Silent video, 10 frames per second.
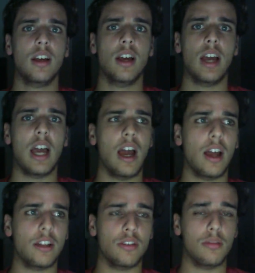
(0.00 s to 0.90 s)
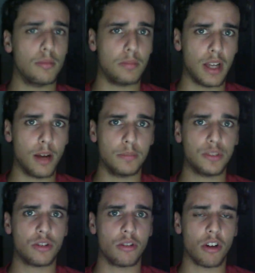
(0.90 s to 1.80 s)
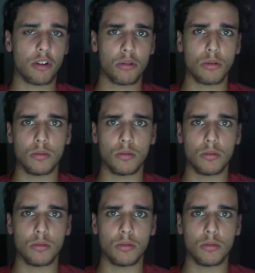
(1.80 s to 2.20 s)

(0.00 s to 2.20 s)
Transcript: and become stronger overall.